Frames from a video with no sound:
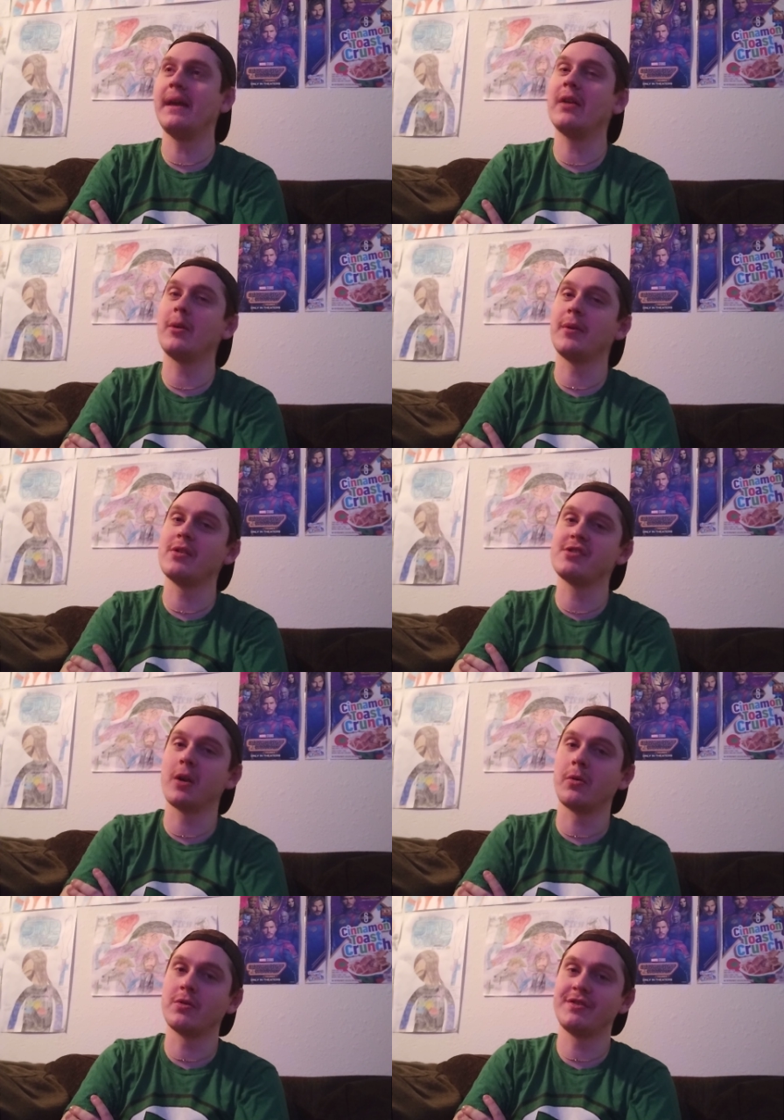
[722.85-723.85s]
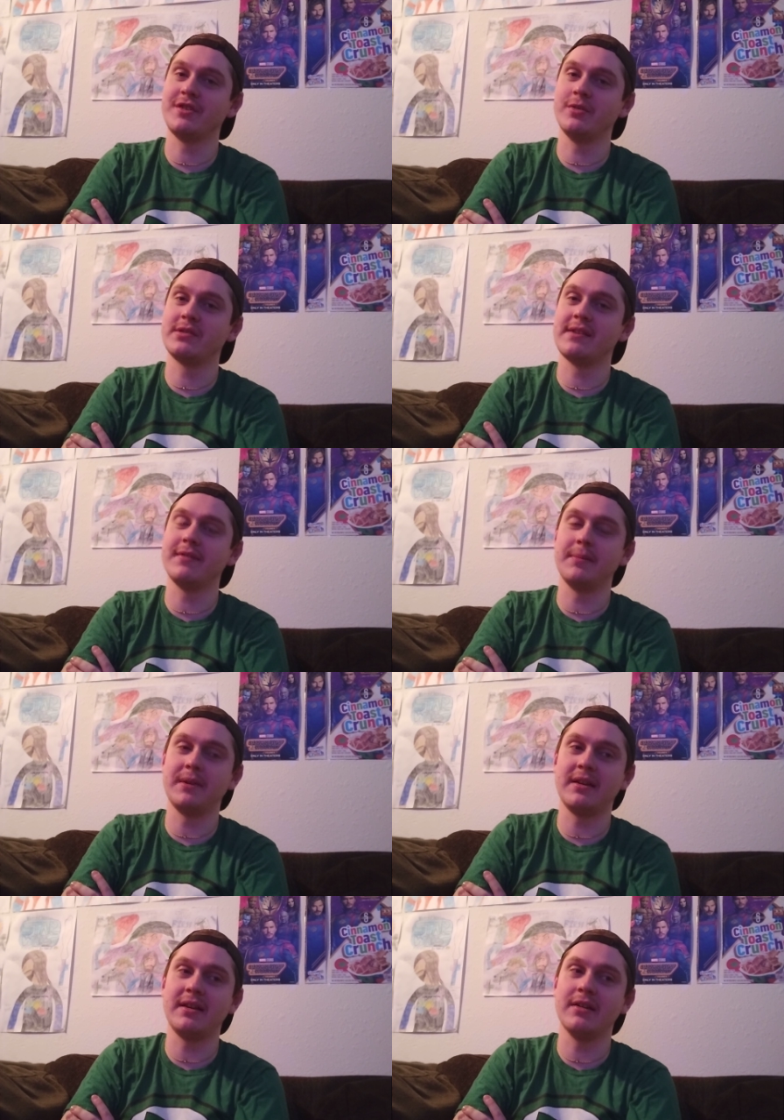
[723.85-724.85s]
Angry Birds Star Wars 2 is definitely a
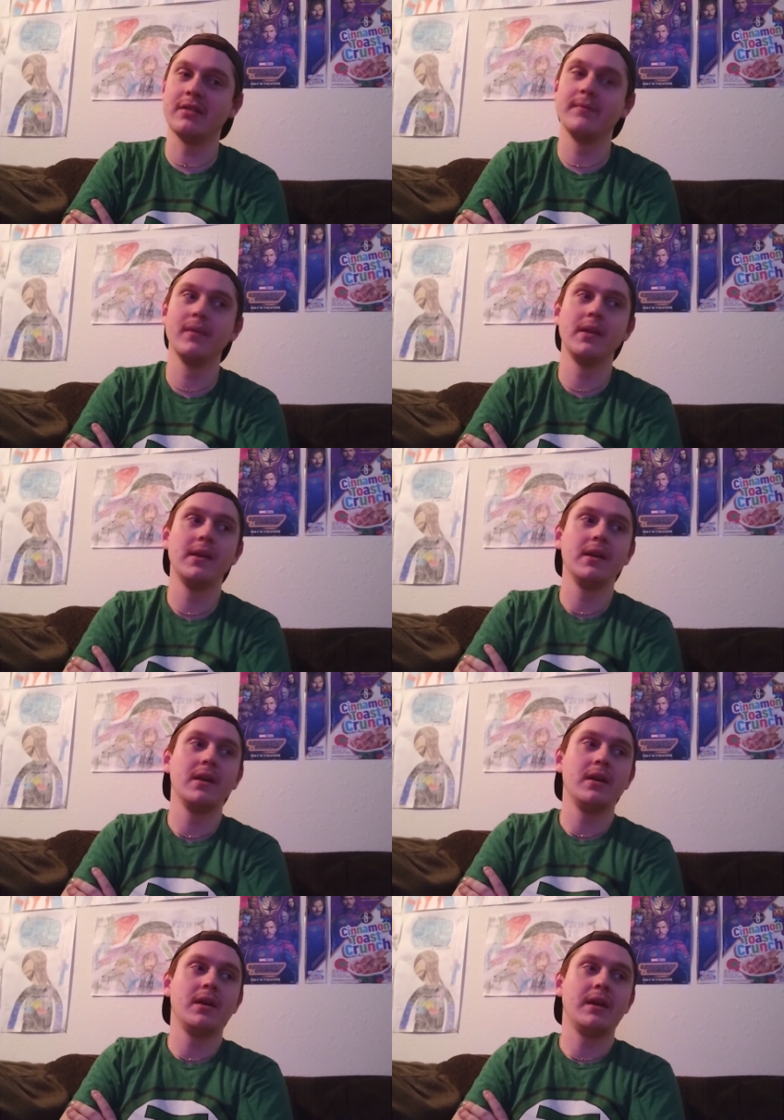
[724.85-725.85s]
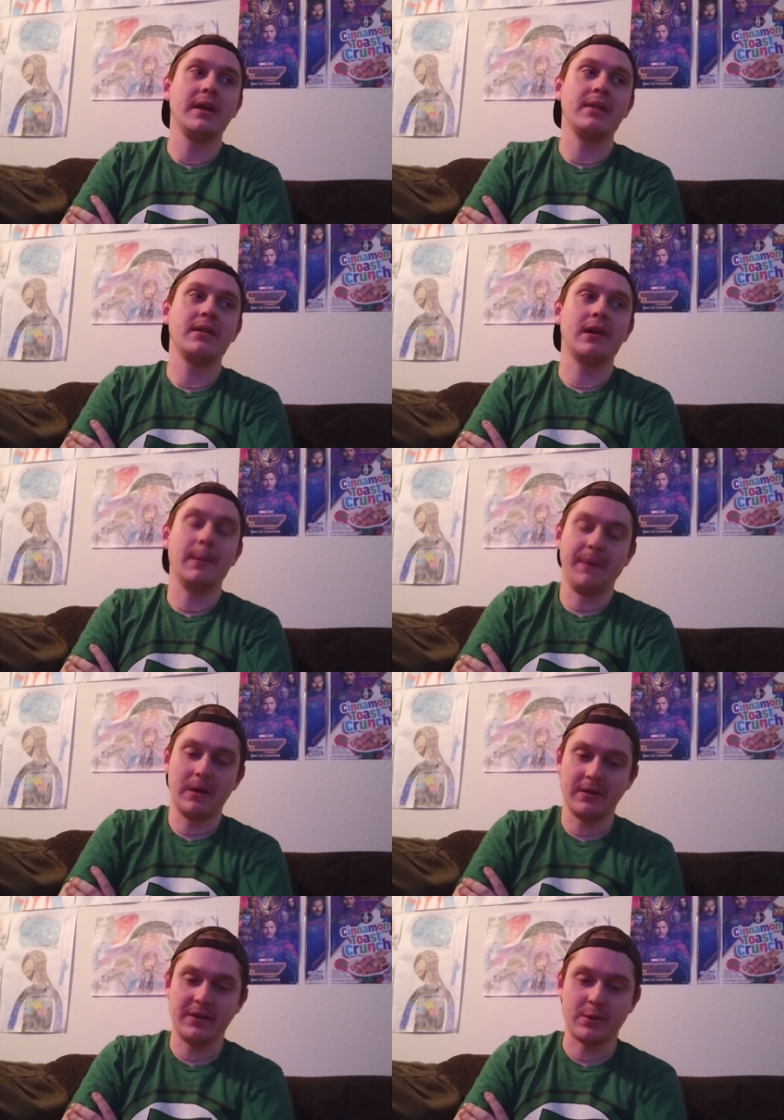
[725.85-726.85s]
big deal. And uh,
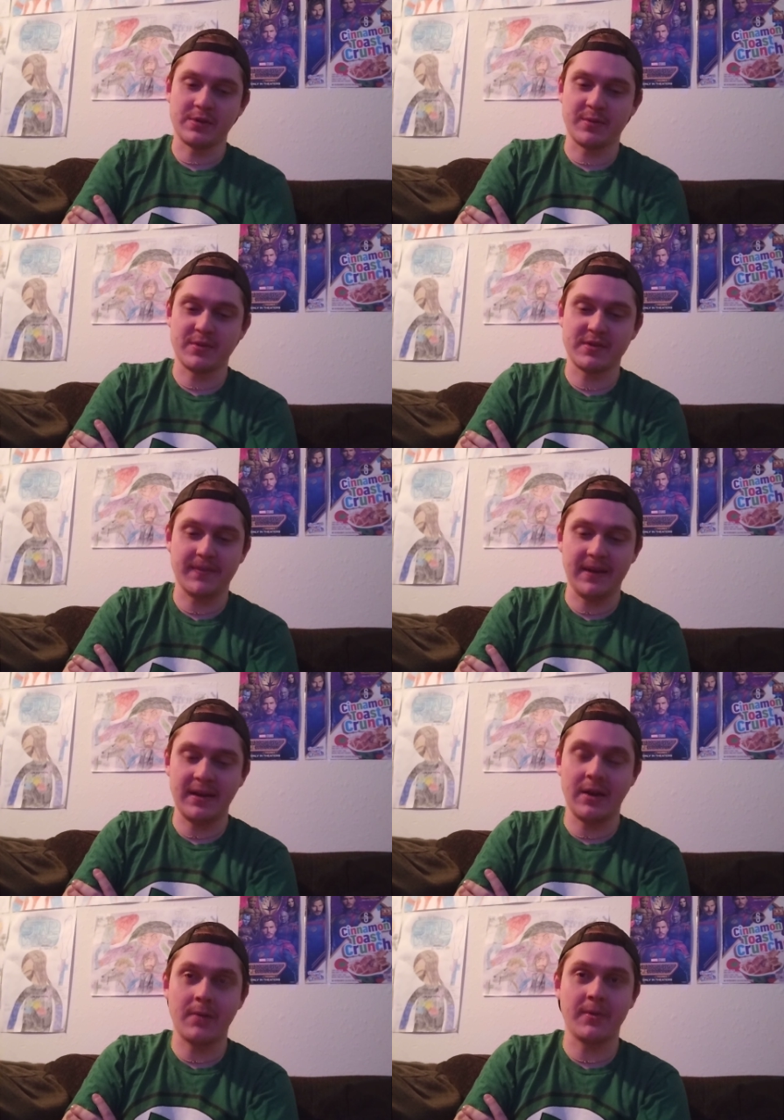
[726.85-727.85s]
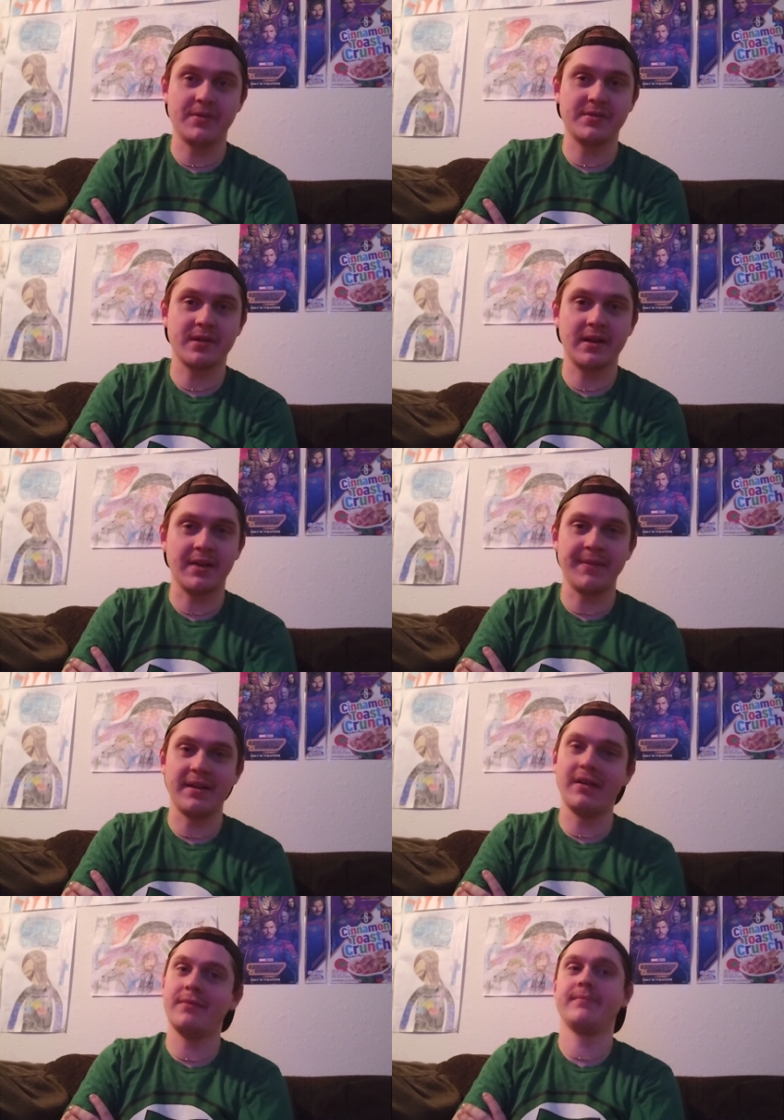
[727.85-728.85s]
apparently there was supposed to be an Angry Birds 3
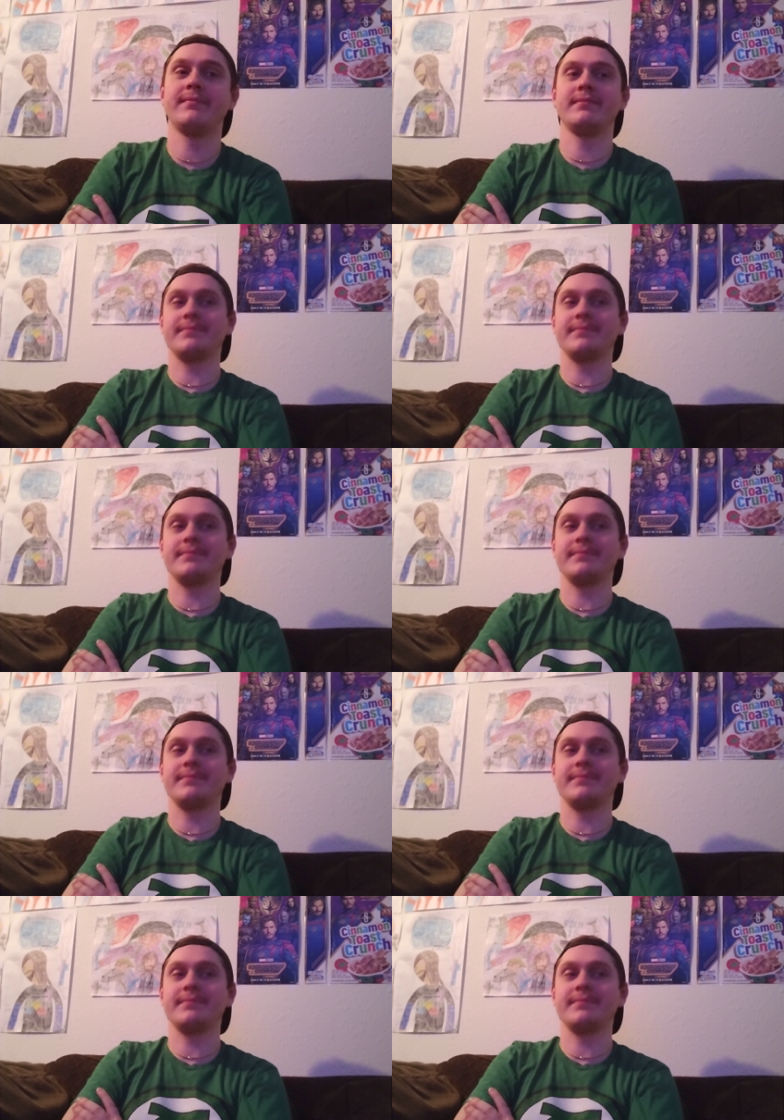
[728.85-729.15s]
coming out.